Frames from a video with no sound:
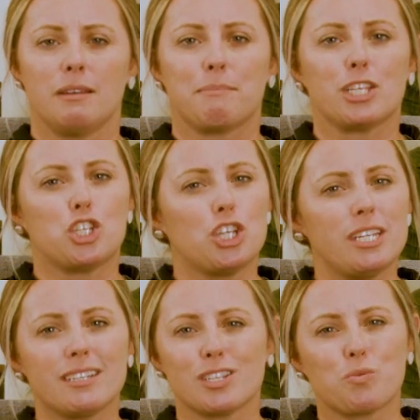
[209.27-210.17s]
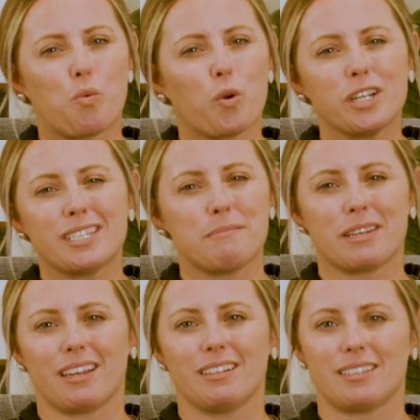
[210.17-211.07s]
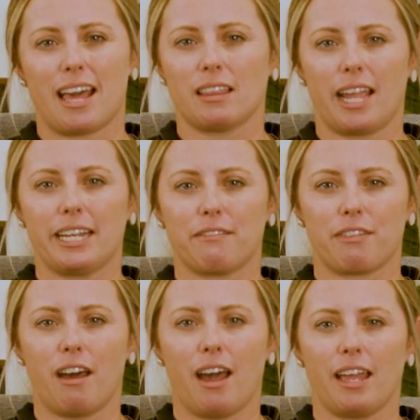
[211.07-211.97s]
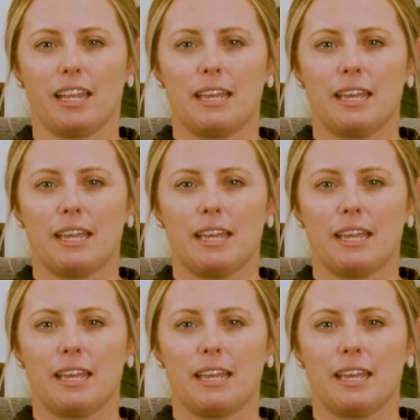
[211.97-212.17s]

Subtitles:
But Jesus warns them against that line of thought.